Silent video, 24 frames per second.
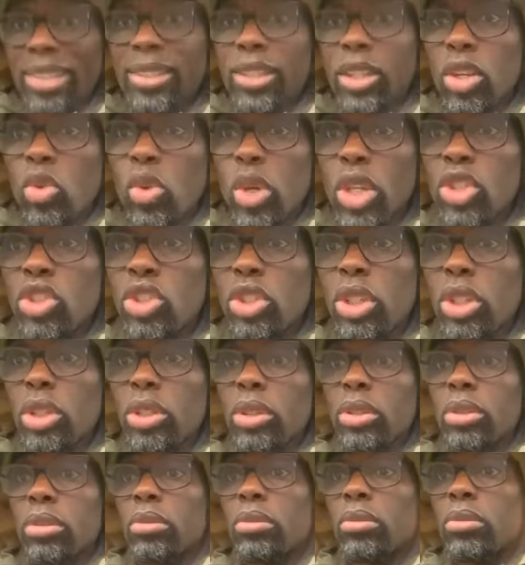That's the
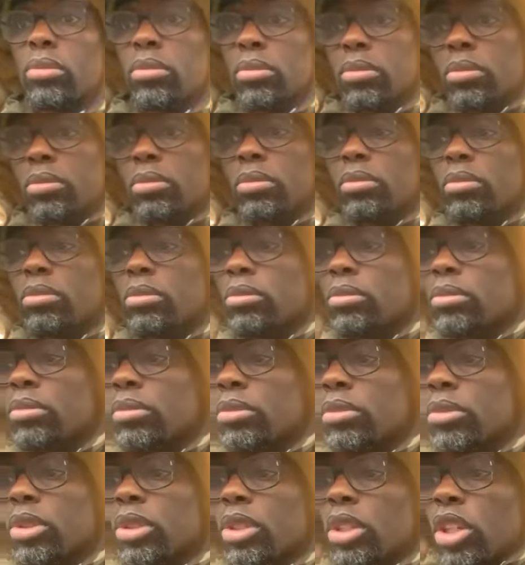question.
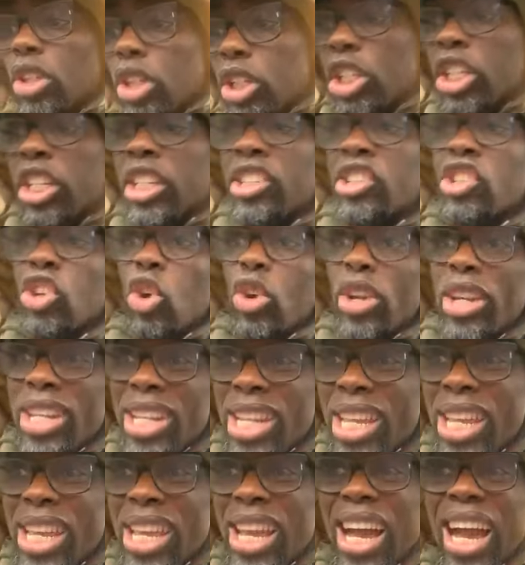In
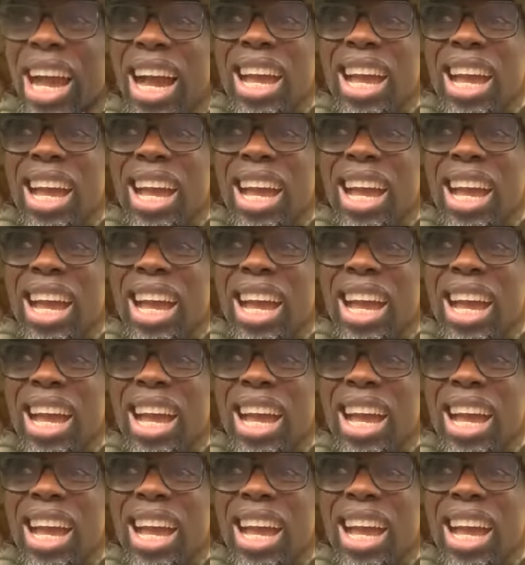Johnny,